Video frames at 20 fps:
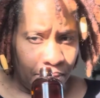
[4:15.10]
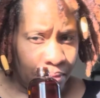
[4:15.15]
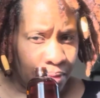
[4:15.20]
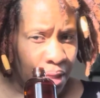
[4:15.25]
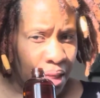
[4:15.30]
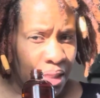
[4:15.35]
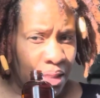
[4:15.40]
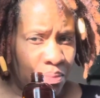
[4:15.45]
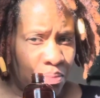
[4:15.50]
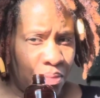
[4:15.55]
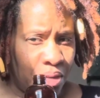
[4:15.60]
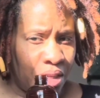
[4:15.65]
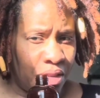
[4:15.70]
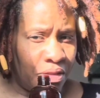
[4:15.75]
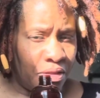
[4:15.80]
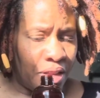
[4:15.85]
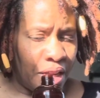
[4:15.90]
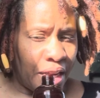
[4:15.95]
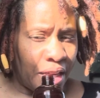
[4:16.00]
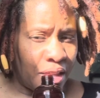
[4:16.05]
I smell
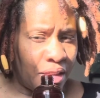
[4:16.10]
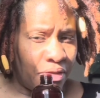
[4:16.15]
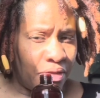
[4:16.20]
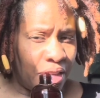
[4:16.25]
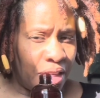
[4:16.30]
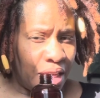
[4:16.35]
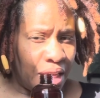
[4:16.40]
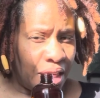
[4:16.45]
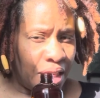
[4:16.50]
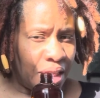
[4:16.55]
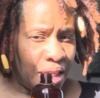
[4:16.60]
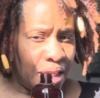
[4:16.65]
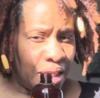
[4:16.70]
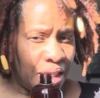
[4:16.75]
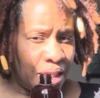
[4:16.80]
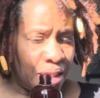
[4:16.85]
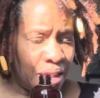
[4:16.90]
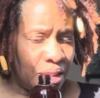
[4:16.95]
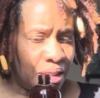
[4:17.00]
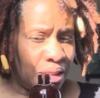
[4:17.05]
like the
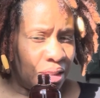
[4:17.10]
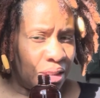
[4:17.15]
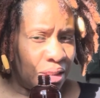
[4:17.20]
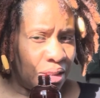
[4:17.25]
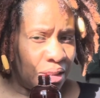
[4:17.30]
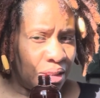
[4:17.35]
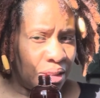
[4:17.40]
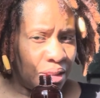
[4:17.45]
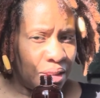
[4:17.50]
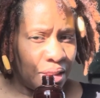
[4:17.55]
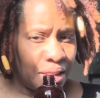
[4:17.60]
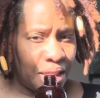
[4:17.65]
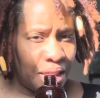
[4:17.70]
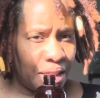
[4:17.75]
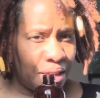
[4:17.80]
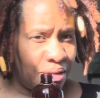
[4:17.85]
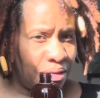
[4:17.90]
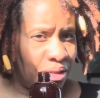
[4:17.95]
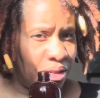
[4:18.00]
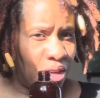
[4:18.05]
vanilla,
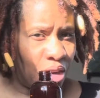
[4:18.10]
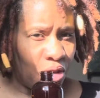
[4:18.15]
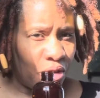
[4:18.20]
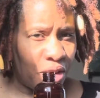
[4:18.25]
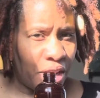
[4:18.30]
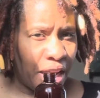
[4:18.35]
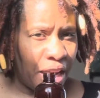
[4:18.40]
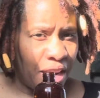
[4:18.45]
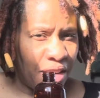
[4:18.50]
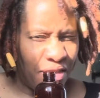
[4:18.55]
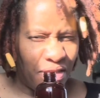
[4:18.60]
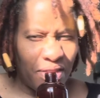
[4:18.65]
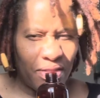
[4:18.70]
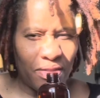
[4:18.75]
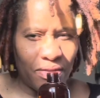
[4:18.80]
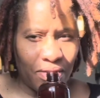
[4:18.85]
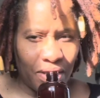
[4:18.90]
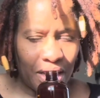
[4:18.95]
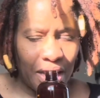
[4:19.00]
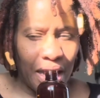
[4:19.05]
cake
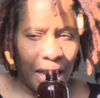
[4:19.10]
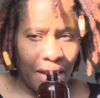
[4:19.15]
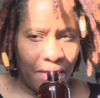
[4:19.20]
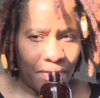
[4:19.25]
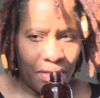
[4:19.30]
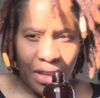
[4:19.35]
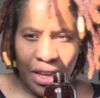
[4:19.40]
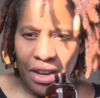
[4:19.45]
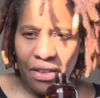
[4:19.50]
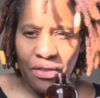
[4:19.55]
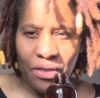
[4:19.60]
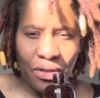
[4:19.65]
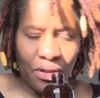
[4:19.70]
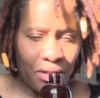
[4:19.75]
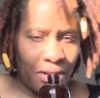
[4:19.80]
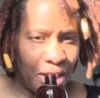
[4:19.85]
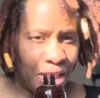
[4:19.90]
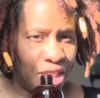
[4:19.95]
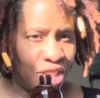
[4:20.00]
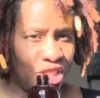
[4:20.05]

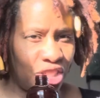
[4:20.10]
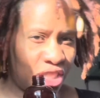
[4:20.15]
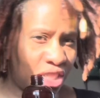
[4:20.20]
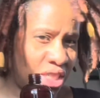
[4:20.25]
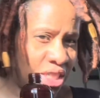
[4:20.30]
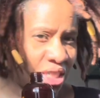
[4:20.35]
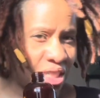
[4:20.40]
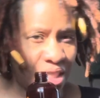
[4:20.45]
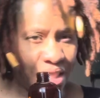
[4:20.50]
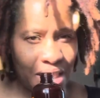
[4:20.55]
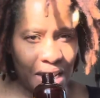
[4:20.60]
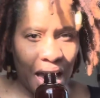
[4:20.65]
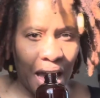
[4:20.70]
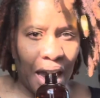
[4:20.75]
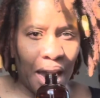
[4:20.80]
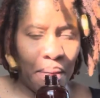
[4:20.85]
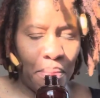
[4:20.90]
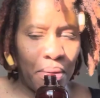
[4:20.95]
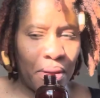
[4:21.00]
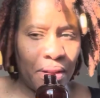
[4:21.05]
flavor-ish
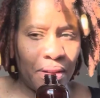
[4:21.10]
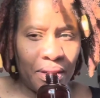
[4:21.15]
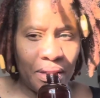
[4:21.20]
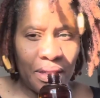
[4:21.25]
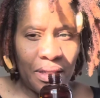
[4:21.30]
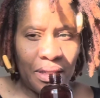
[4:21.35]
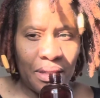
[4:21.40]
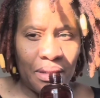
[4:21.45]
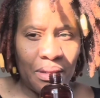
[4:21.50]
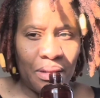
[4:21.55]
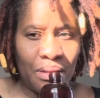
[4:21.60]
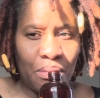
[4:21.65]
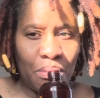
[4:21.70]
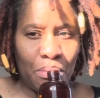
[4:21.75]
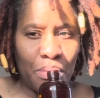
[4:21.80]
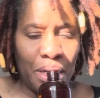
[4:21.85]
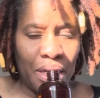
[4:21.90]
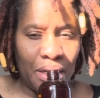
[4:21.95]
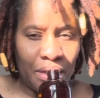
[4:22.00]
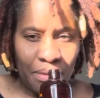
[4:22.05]
type,
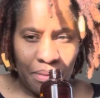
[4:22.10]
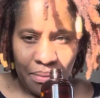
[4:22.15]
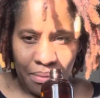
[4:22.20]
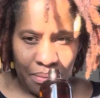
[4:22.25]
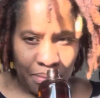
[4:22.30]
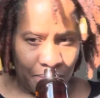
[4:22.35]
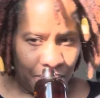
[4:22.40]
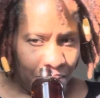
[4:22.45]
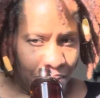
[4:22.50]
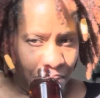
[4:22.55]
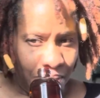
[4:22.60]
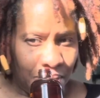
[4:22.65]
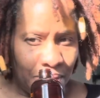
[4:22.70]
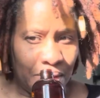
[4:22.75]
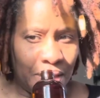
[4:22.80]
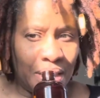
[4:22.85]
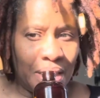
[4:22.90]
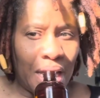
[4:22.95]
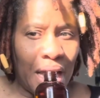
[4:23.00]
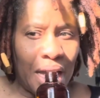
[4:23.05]
but
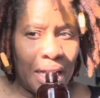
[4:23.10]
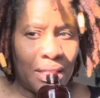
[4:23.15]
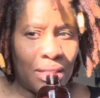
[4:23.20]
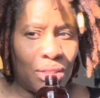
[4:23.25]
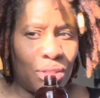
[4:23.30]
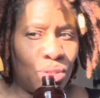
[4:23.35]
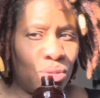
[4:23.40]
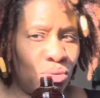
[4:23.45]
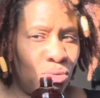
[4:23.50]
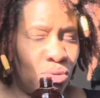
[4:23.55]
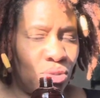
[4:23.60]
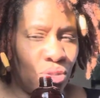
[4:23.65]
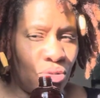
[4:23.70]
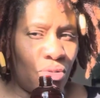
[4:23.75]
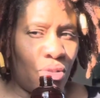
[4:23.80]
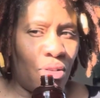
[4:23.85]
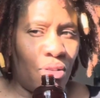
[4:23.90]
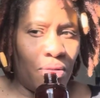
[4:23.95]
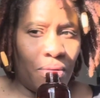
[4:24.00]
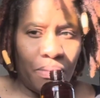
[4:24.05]
not too
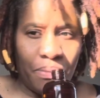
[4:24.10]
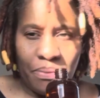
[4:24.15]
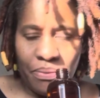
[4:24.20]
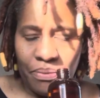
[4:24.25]
strong.